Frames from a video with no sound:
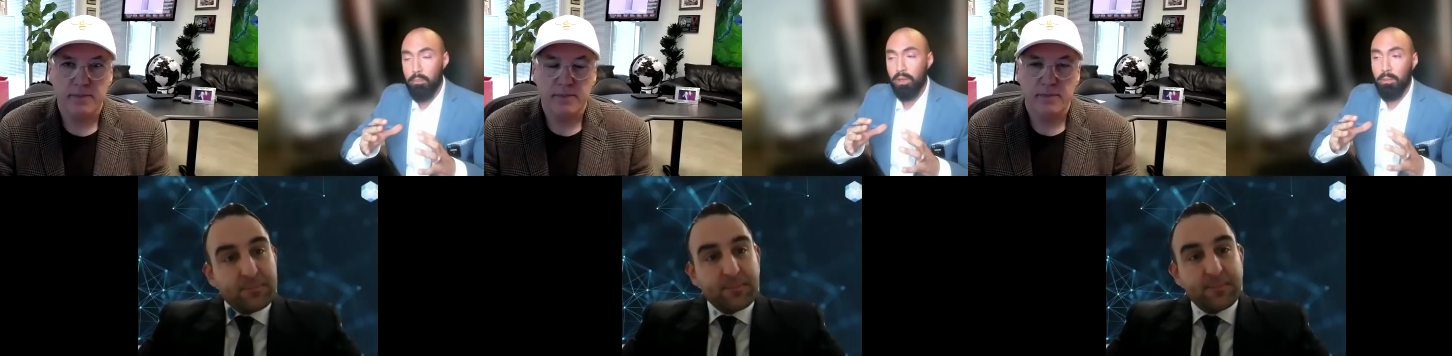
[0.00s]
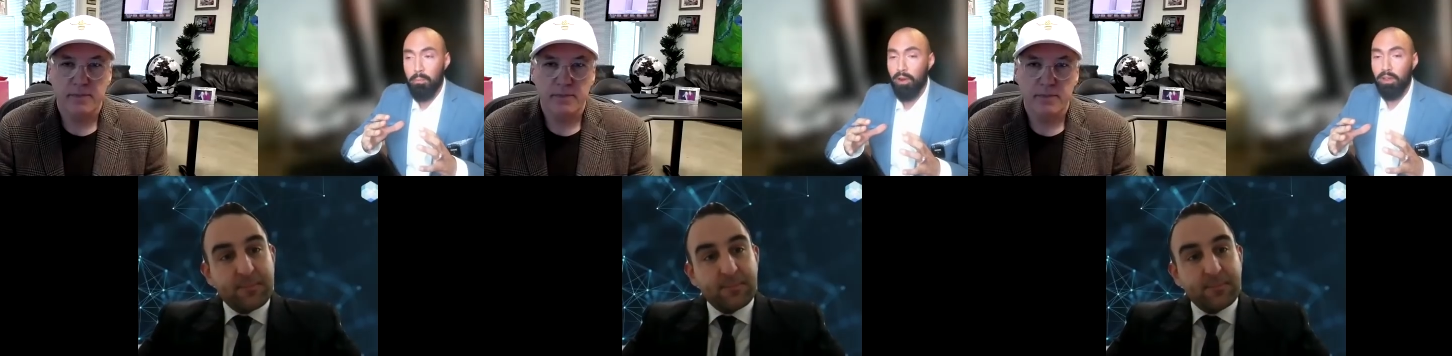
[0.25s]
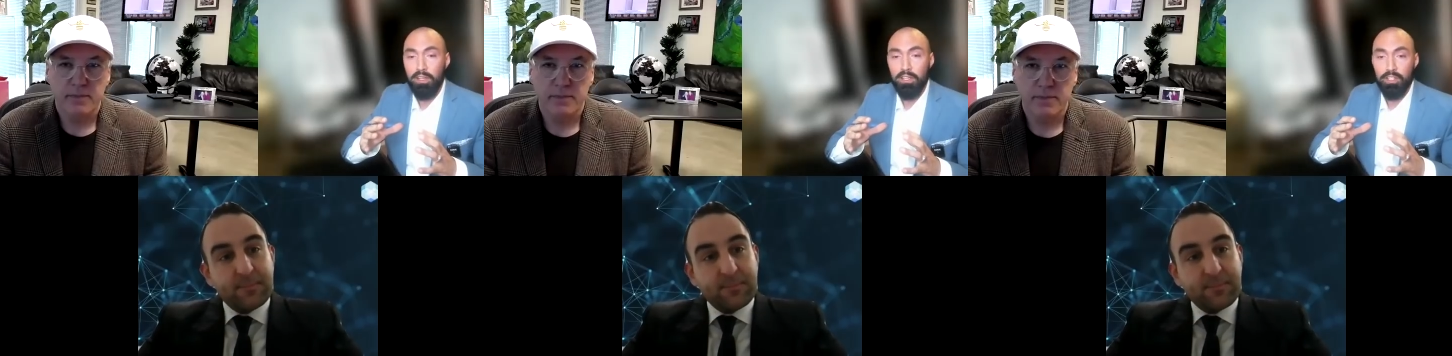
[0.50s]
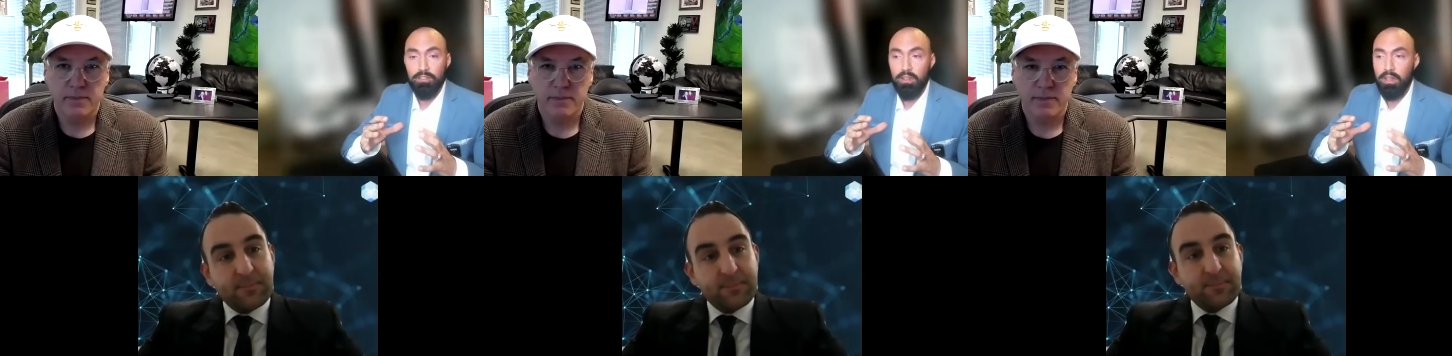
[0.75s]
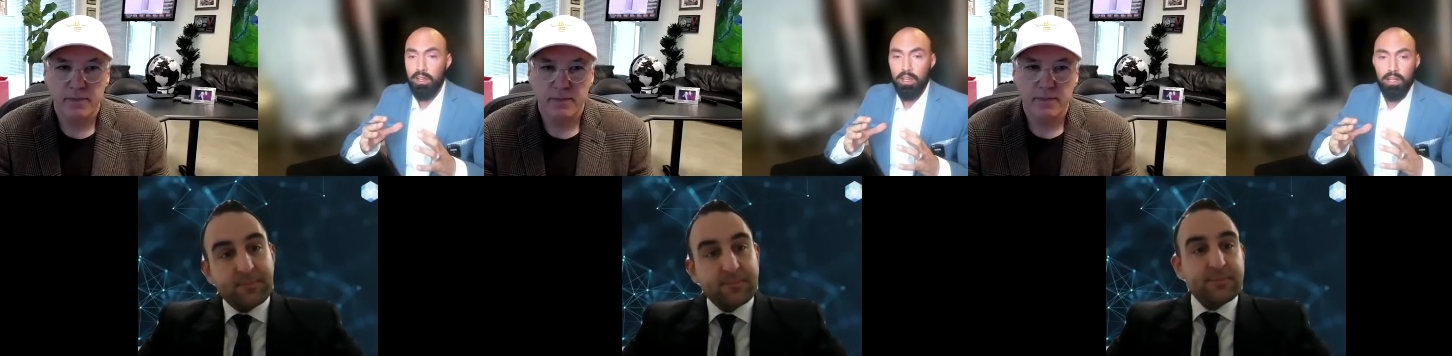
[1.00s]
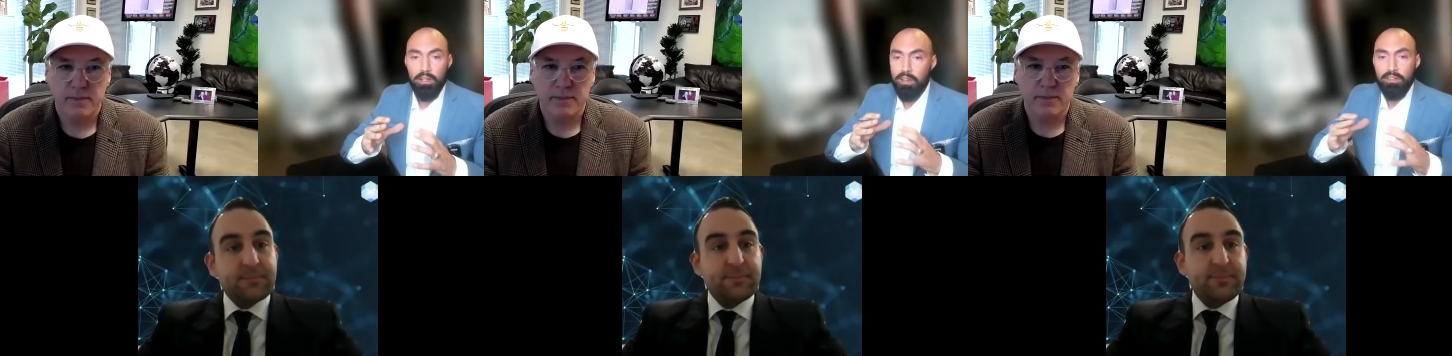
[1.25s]
Speaker 1: but the market just
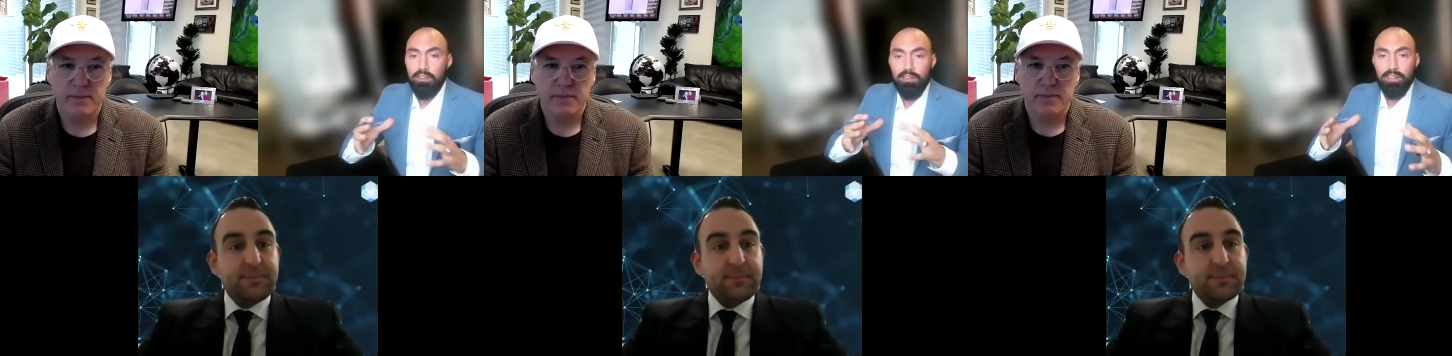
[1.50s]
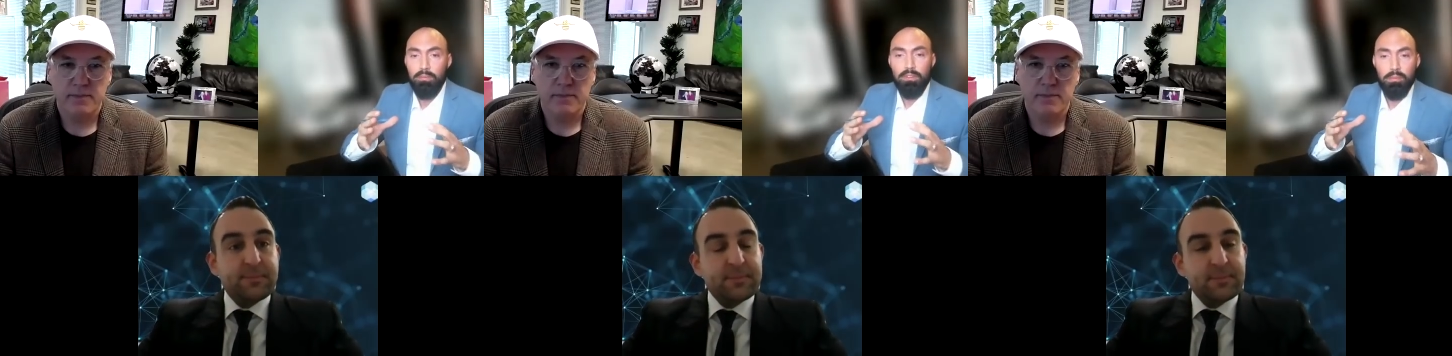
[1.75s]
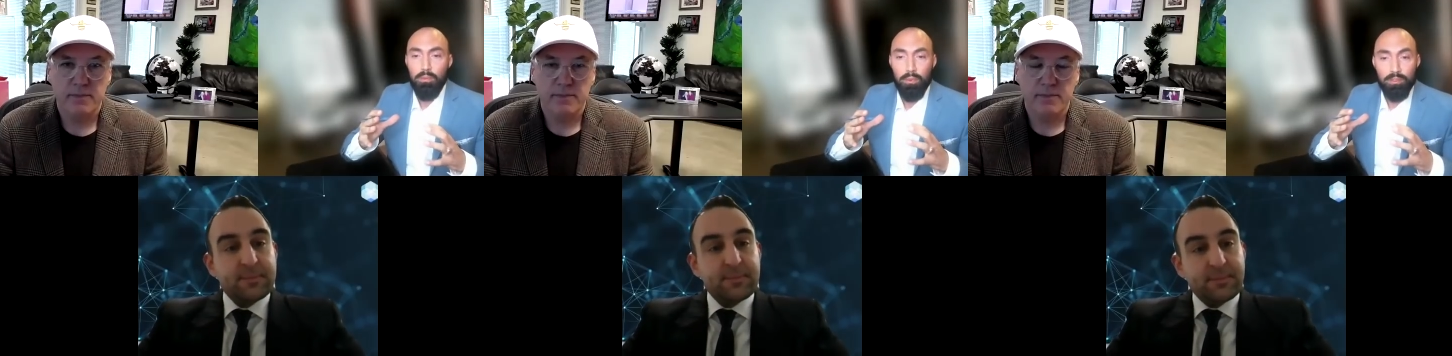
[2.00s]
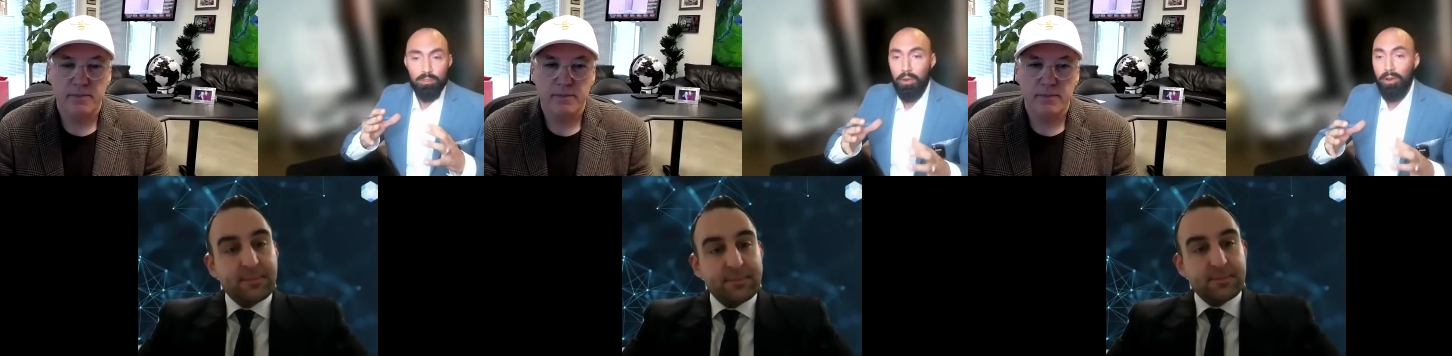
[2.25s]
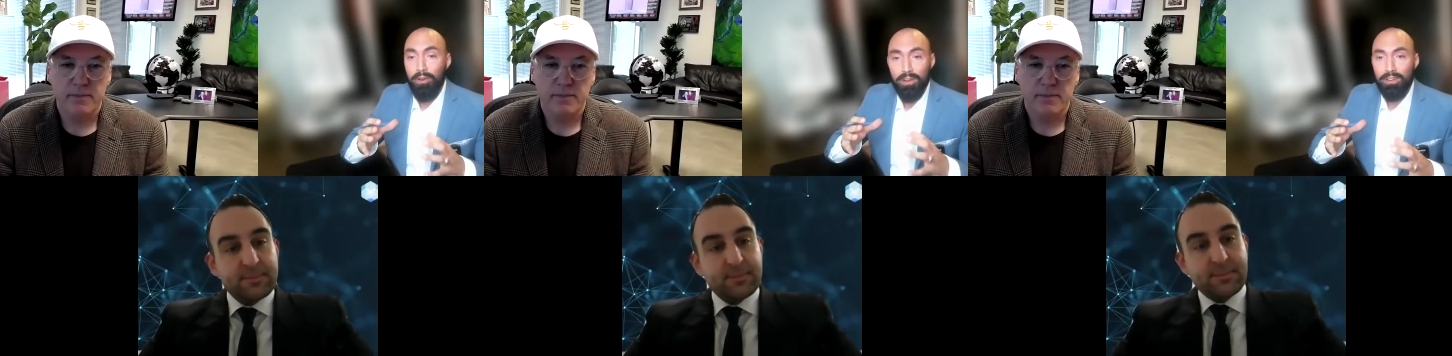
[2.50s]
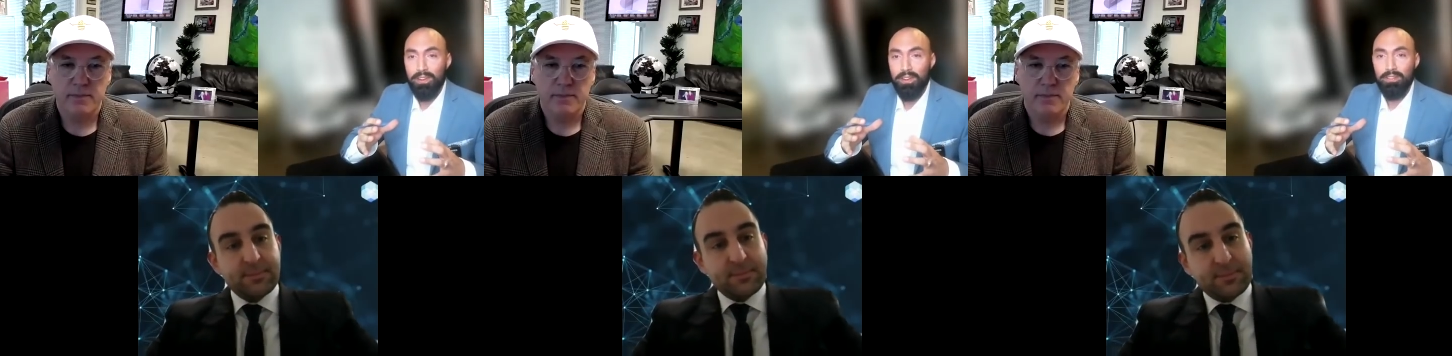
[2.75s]
doesn't seem to be
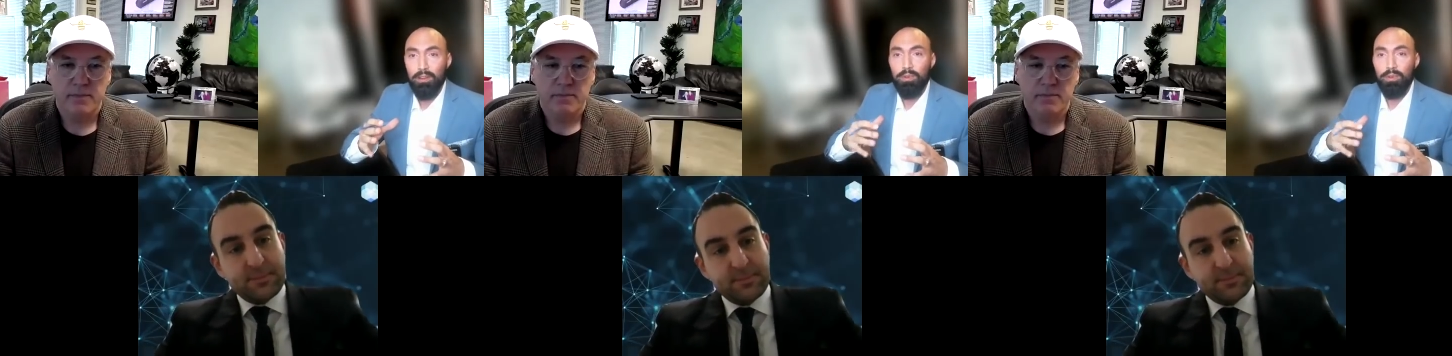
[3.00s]
responding to this.